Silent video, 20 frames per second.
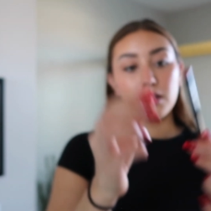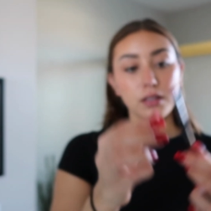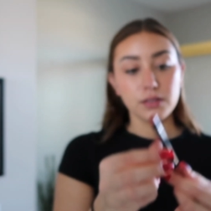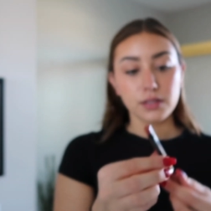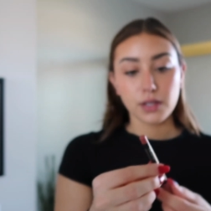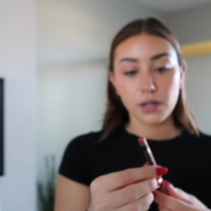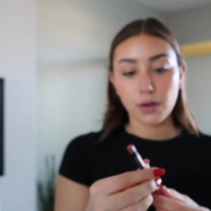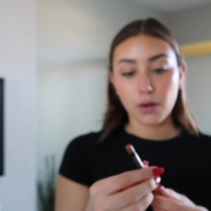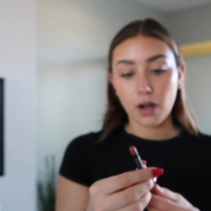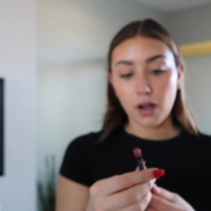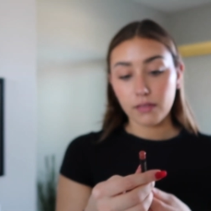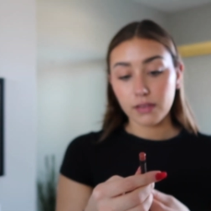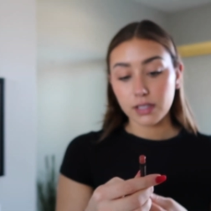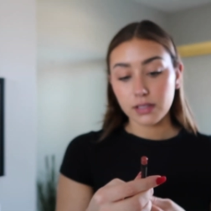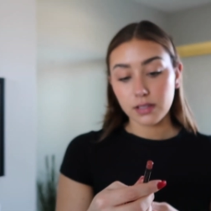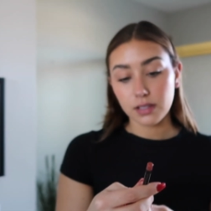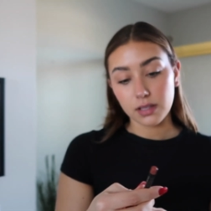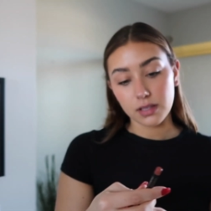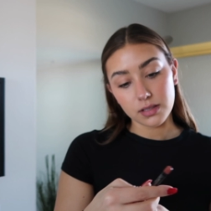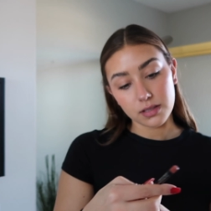So
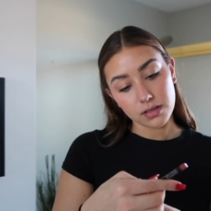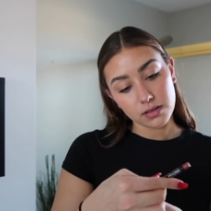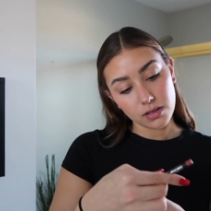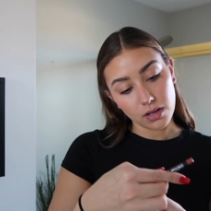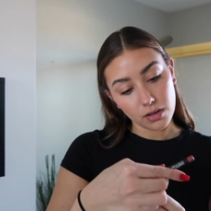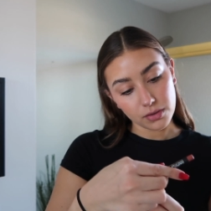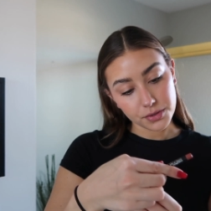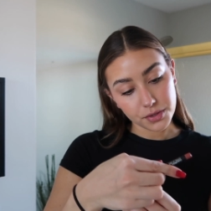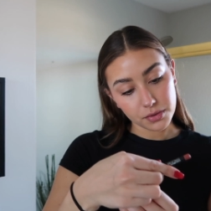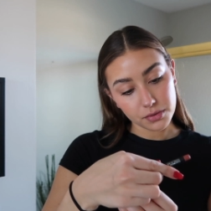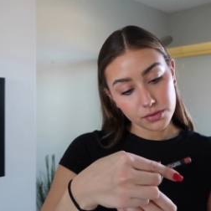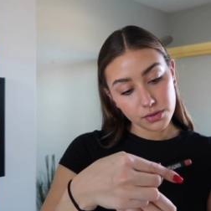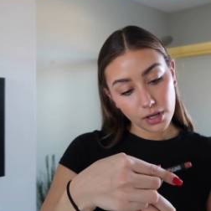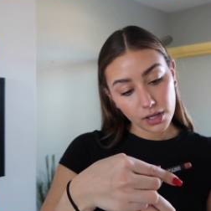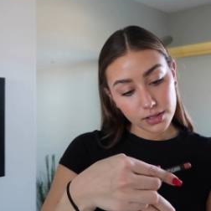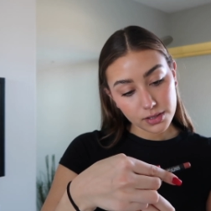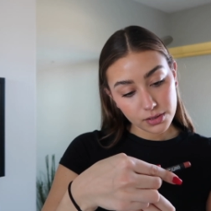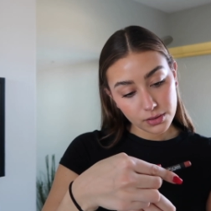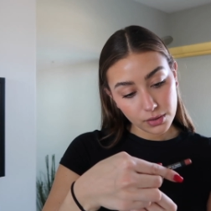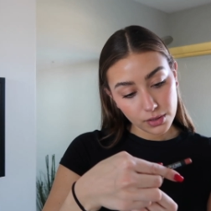obviously this is also
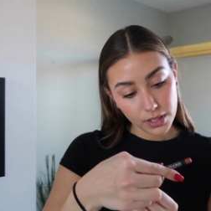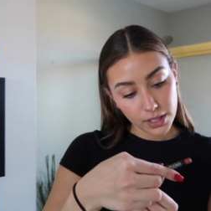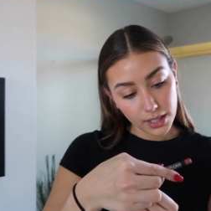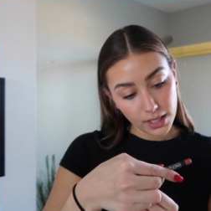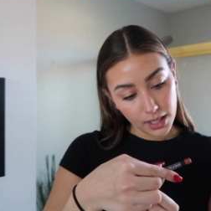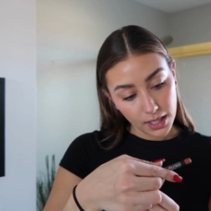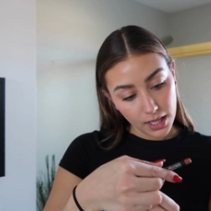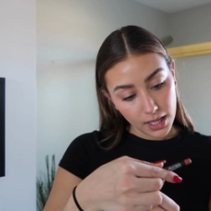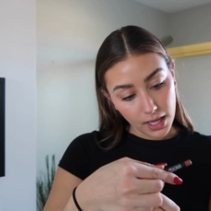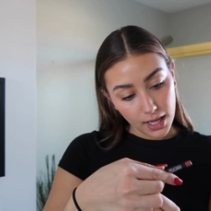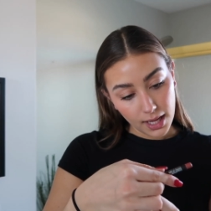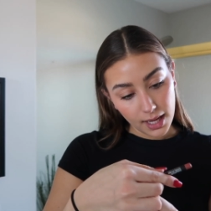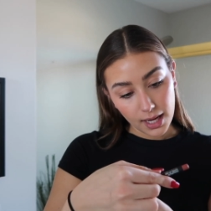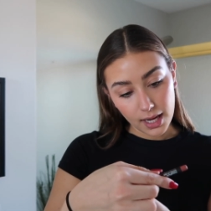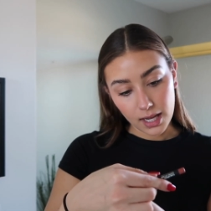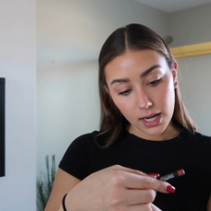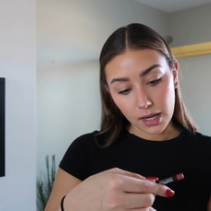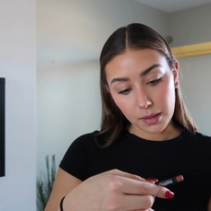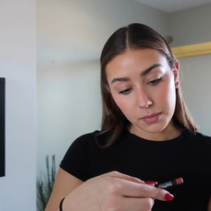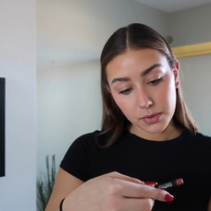drugstore,
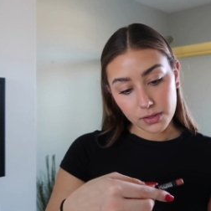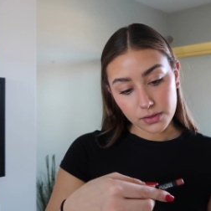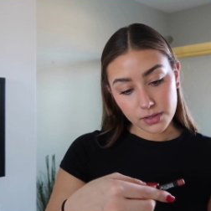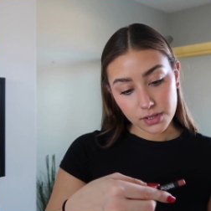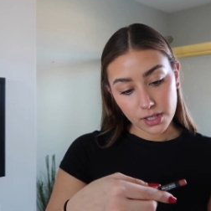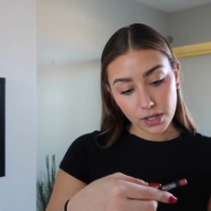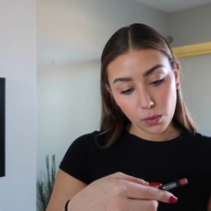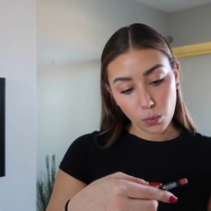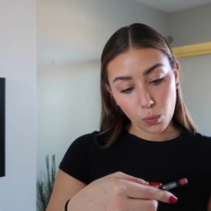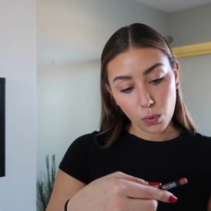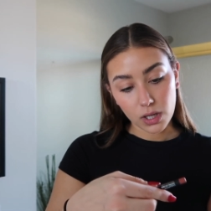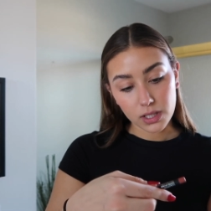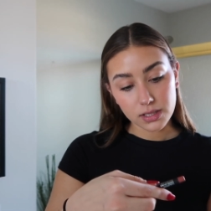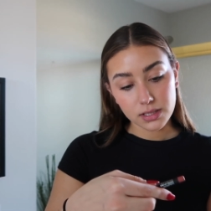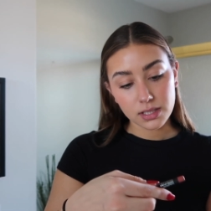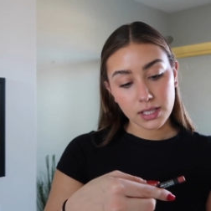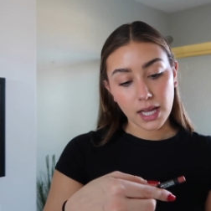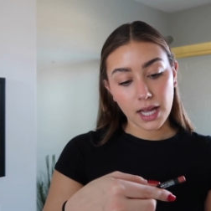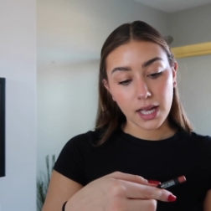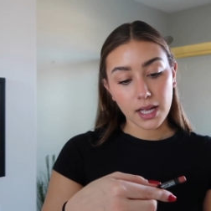and I'm using
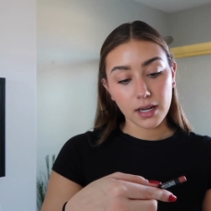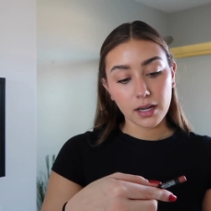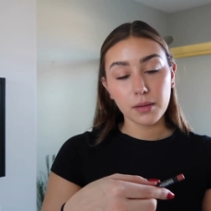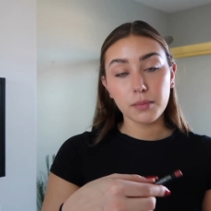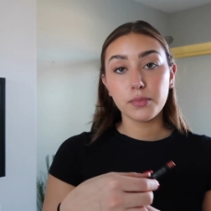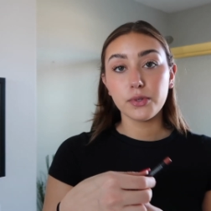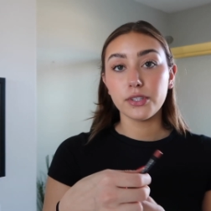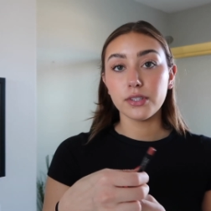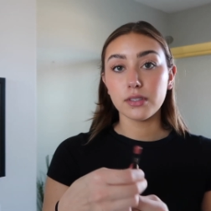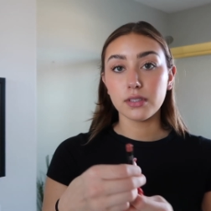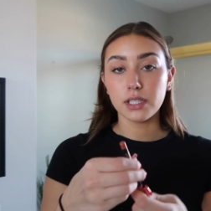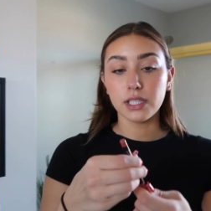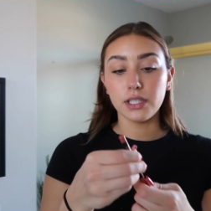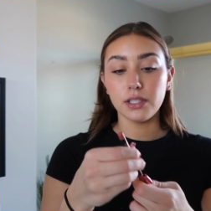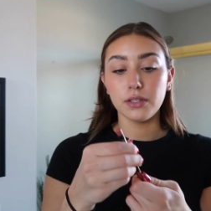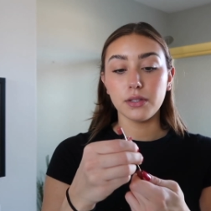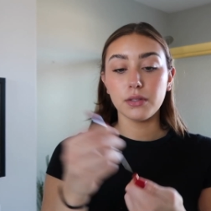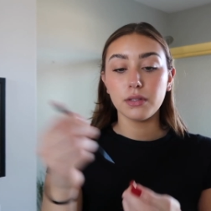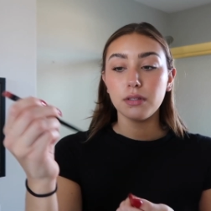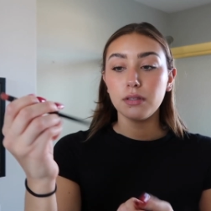110 Purely
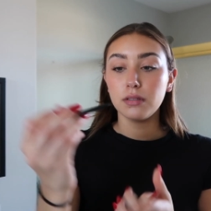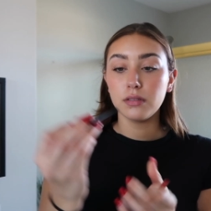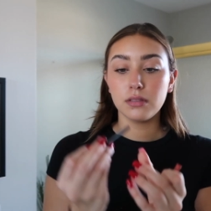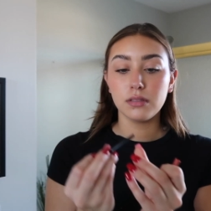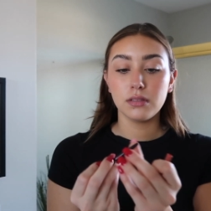Nude.